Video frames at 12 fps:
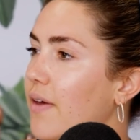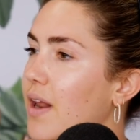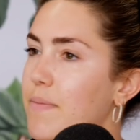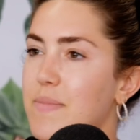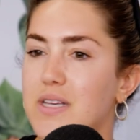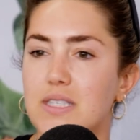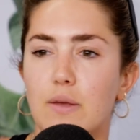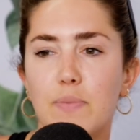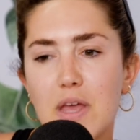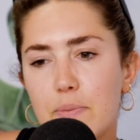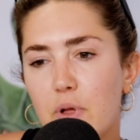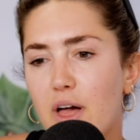And I missed the
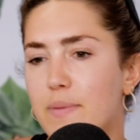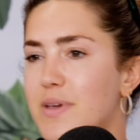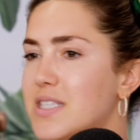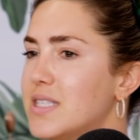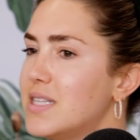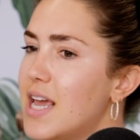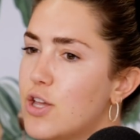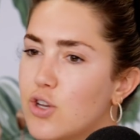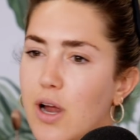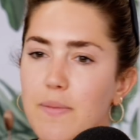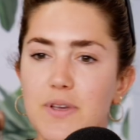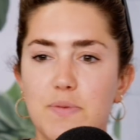people. I missed
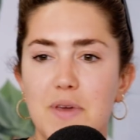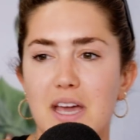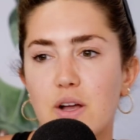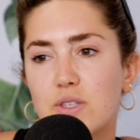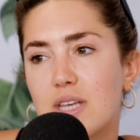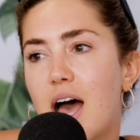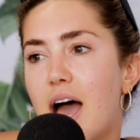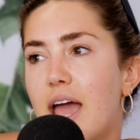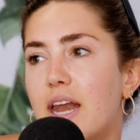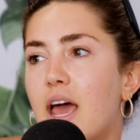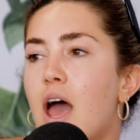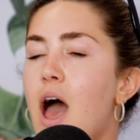nature. I missed being
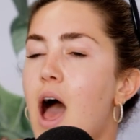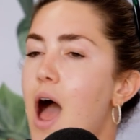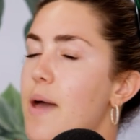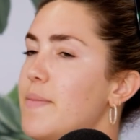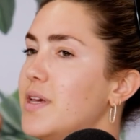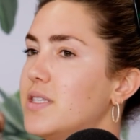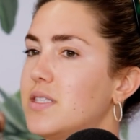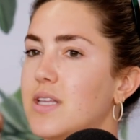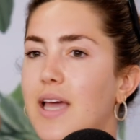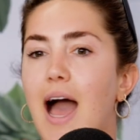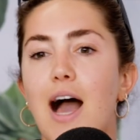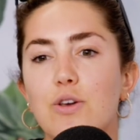outside. I missed the
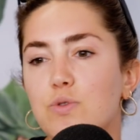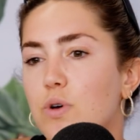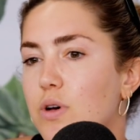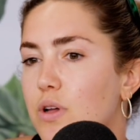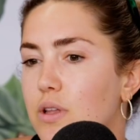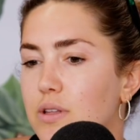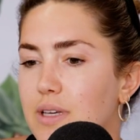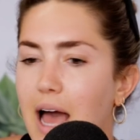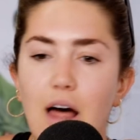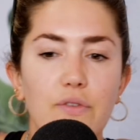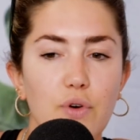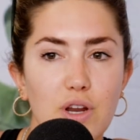casual
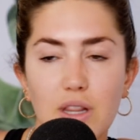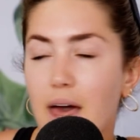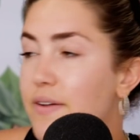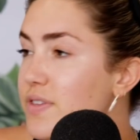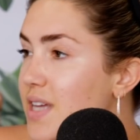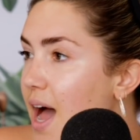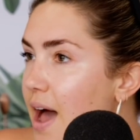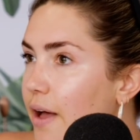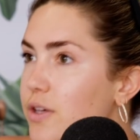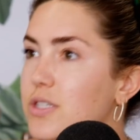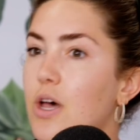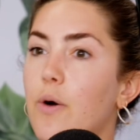California
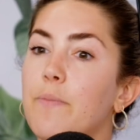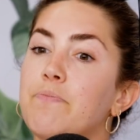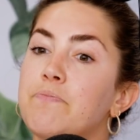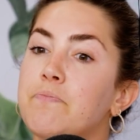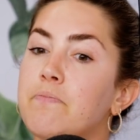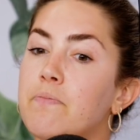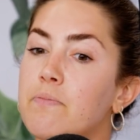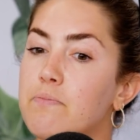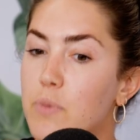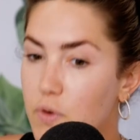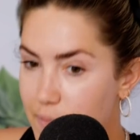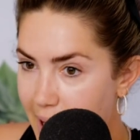lifestyle. So
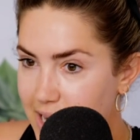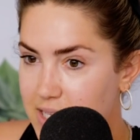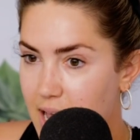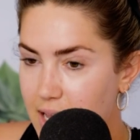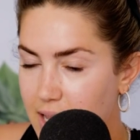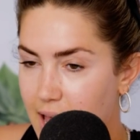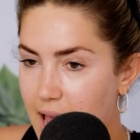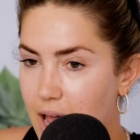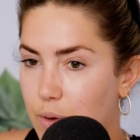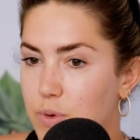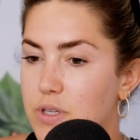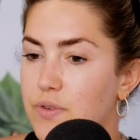moved back to LA,
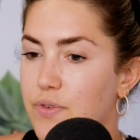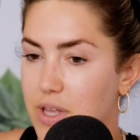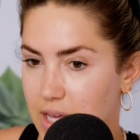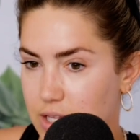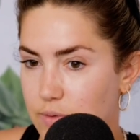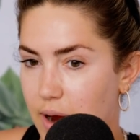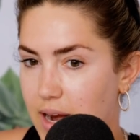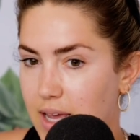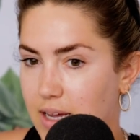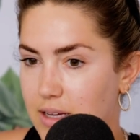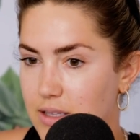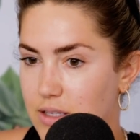was freelance writing
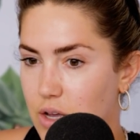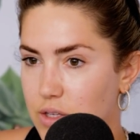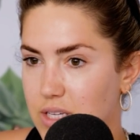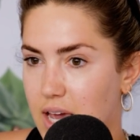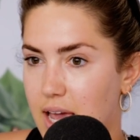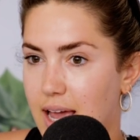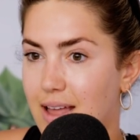and consulting.